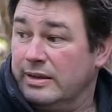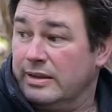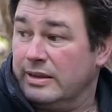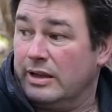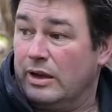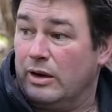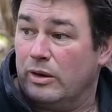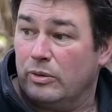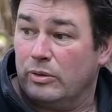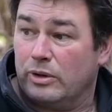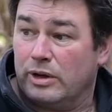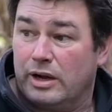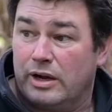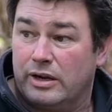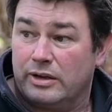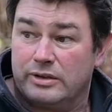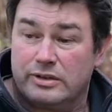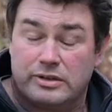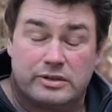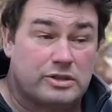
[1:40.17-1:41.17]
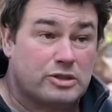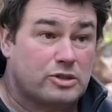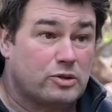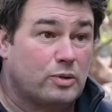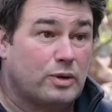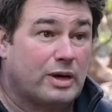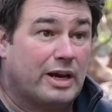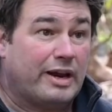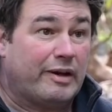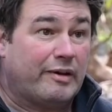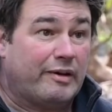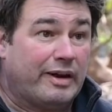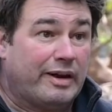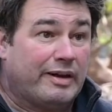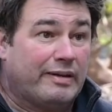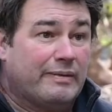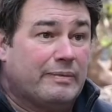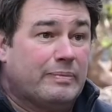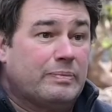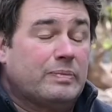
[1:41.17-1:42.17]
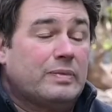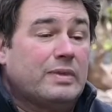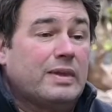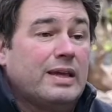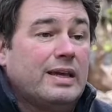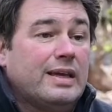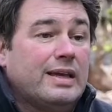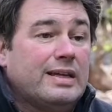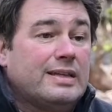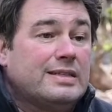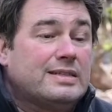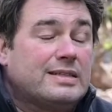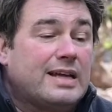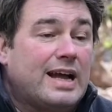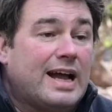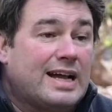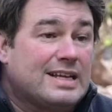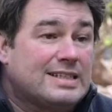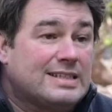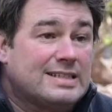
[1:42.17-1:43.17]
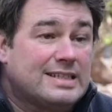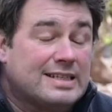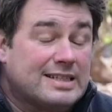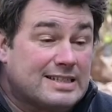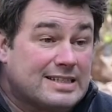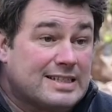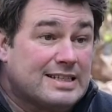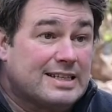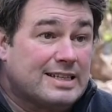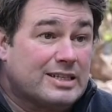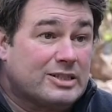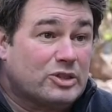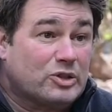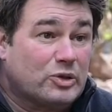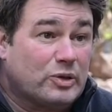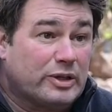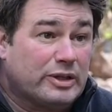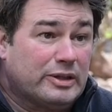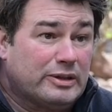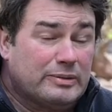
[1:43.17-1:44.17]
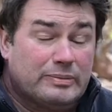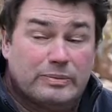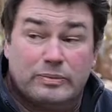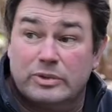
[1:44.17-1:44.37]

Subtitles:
The whole garden soil area is acidic soil,